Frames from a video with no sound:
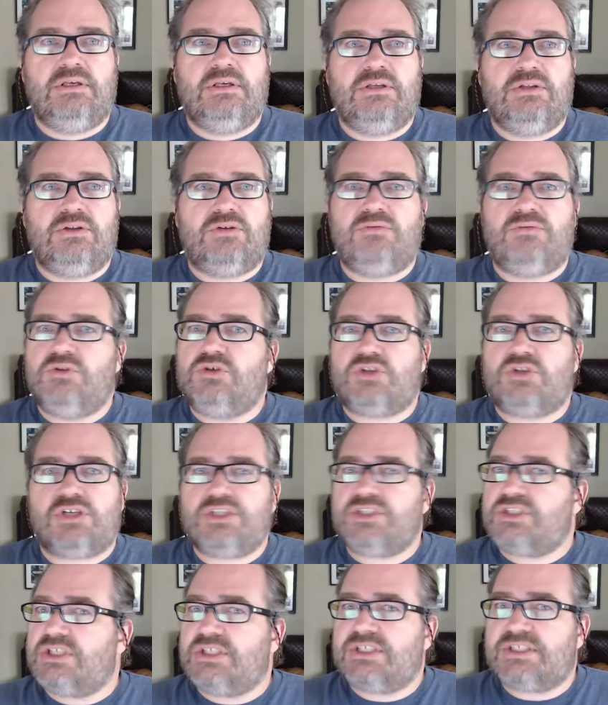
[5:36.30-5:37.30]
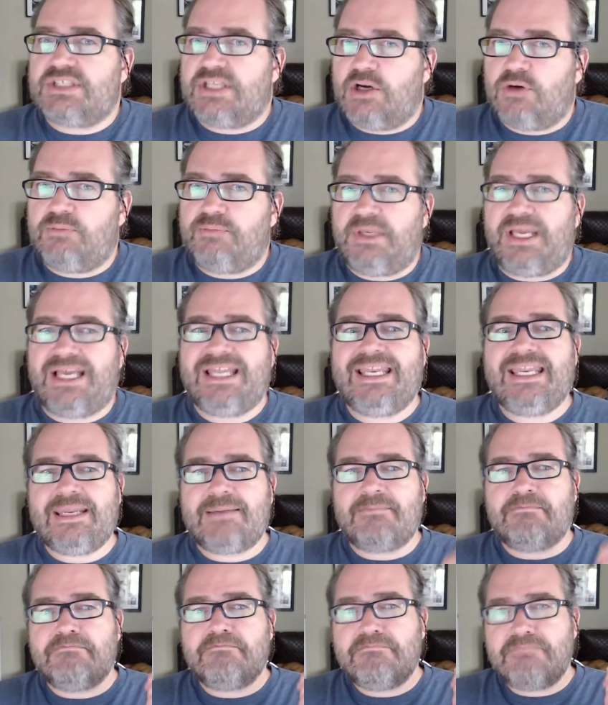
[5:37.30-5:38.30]
The nutrition isn't helping me. I need
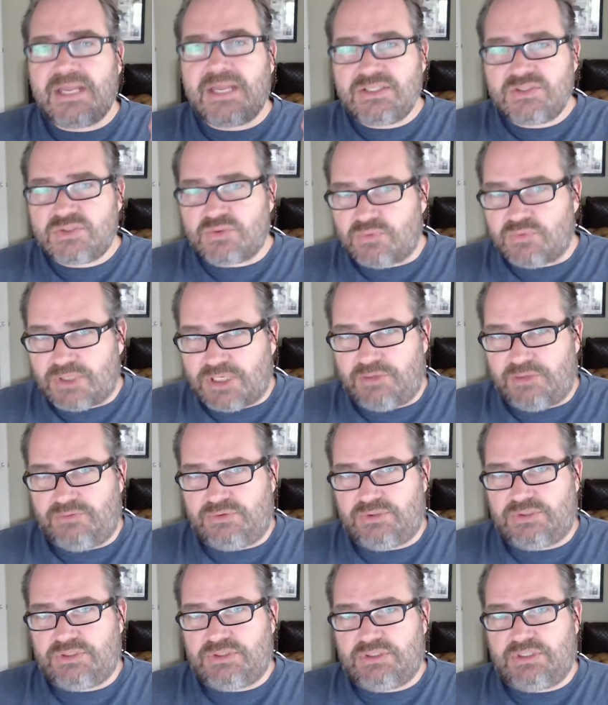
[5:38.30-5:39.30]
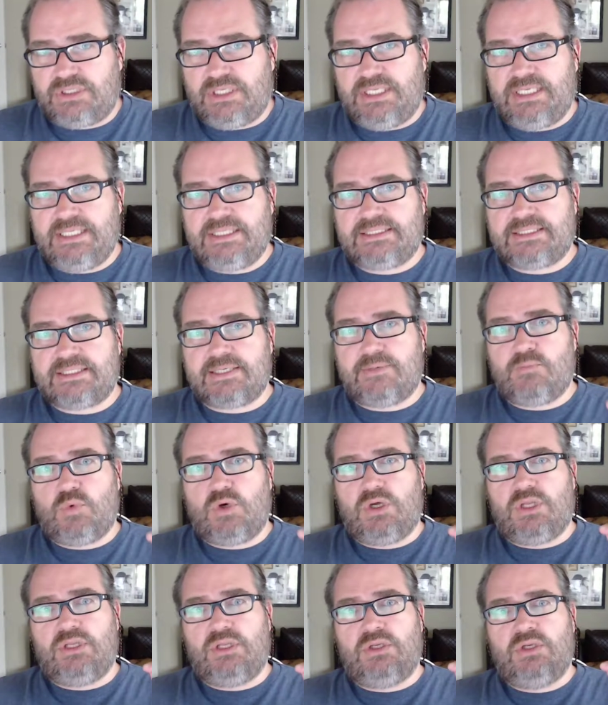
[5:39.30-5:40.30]
a mental coach. I need
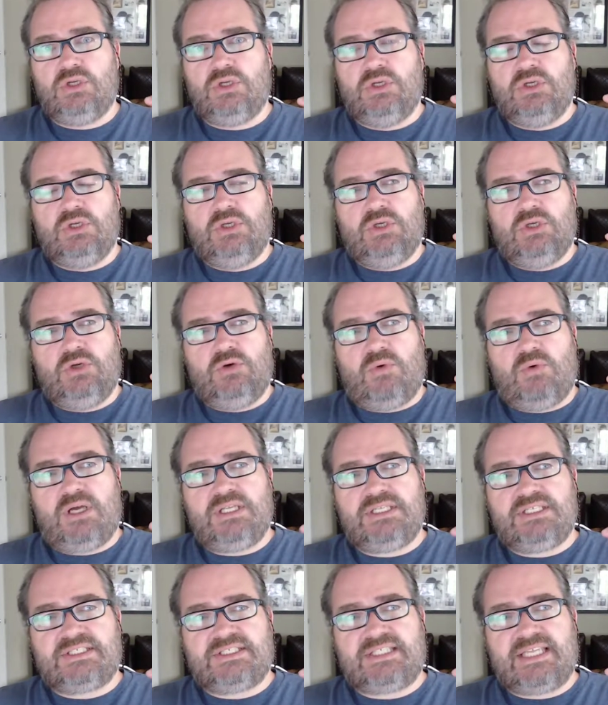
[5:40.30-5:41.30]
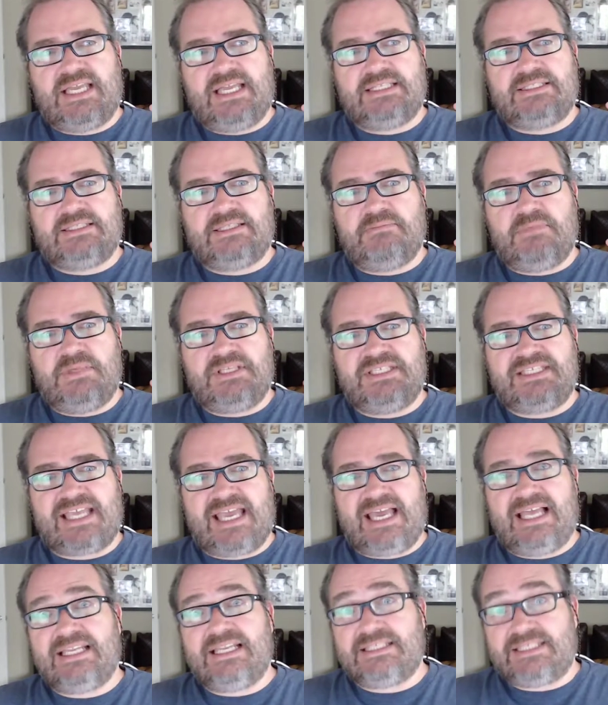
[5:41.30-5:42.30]
someone who understands the
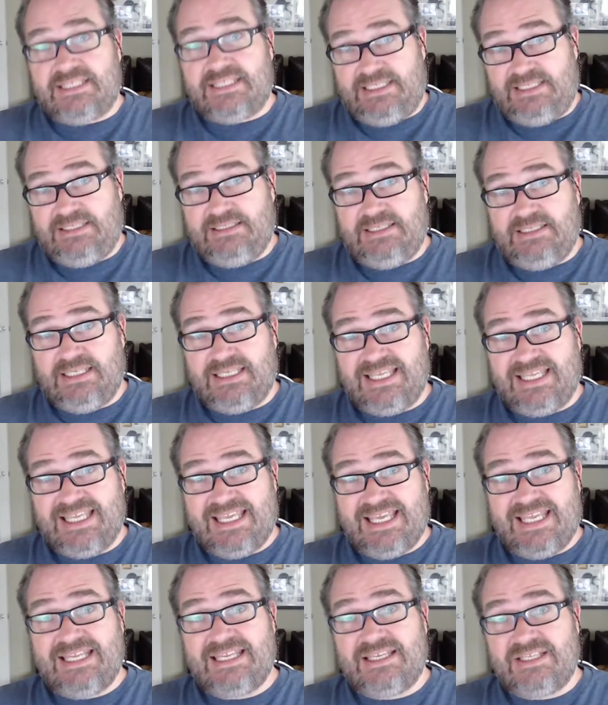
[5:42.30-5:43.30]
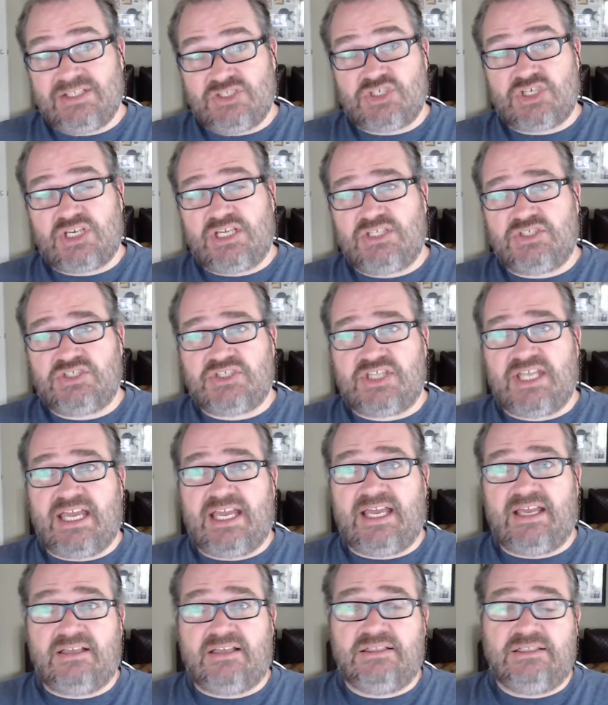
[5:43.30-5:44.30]
mentality and can get in and change
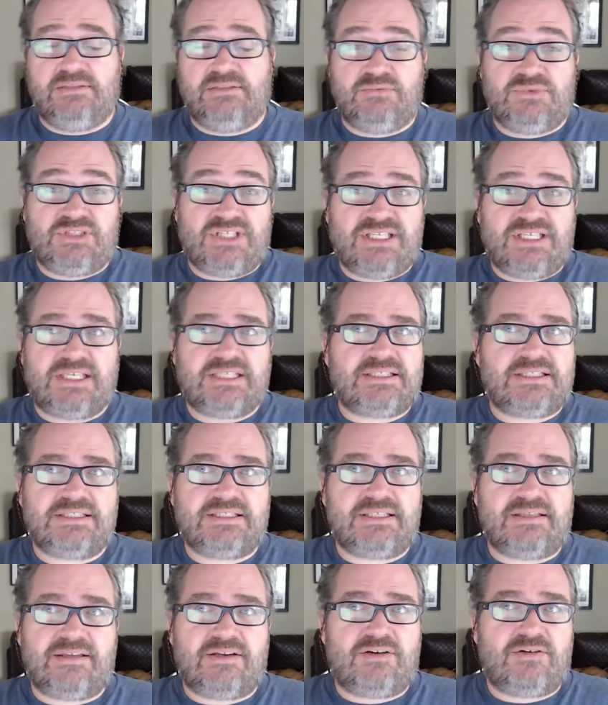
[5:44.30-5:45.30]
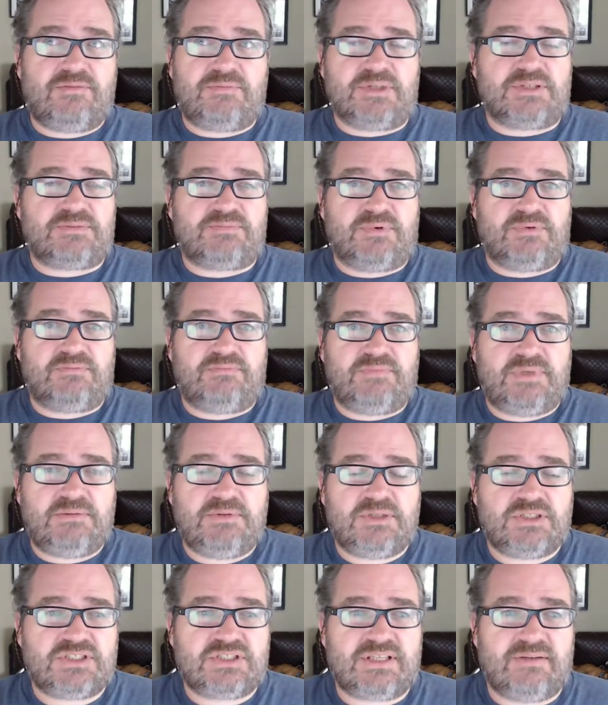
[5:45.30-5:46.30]
that. Which I guess is a therapist, but
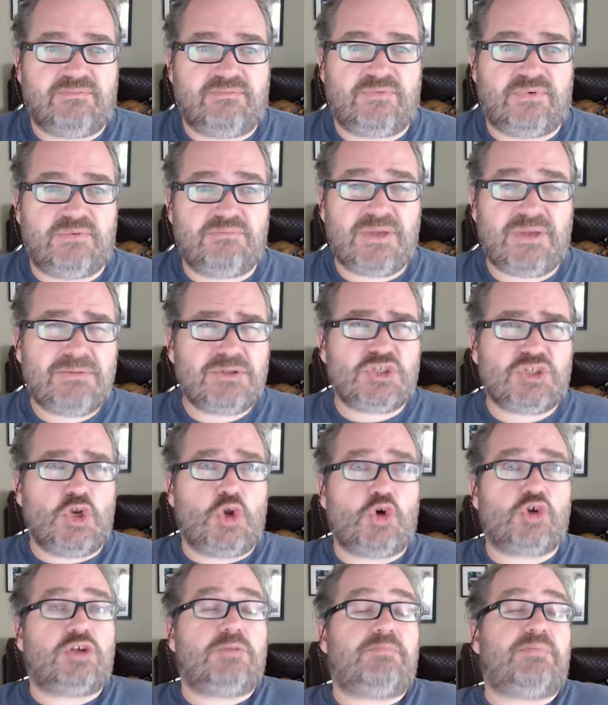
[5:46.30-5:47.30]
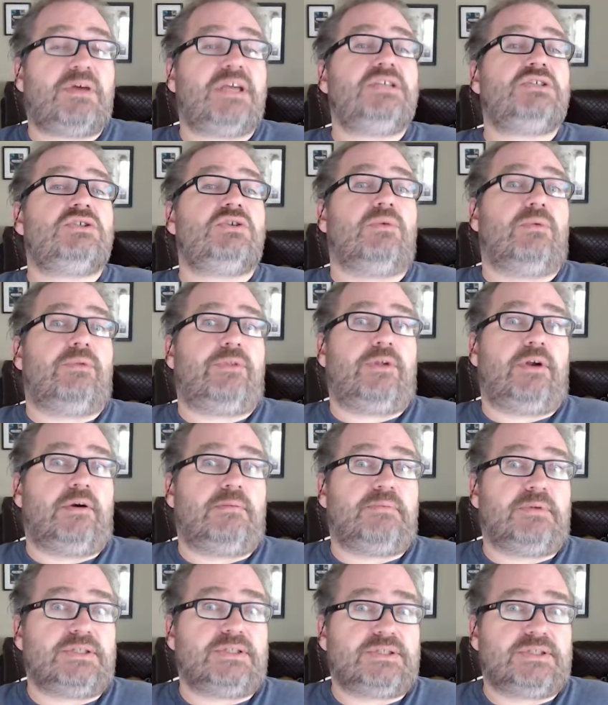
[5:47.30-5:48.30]
maybe I just haven't. Maybe it's an occupational
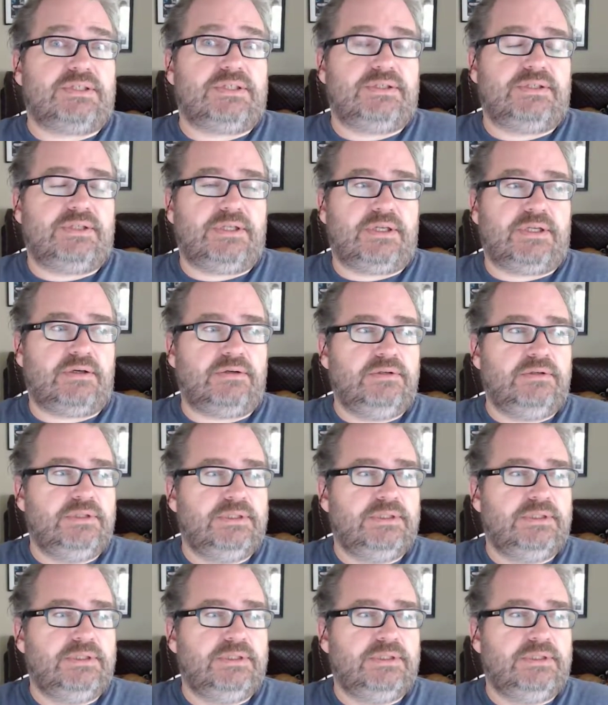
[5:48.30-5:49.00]
therapist, you know.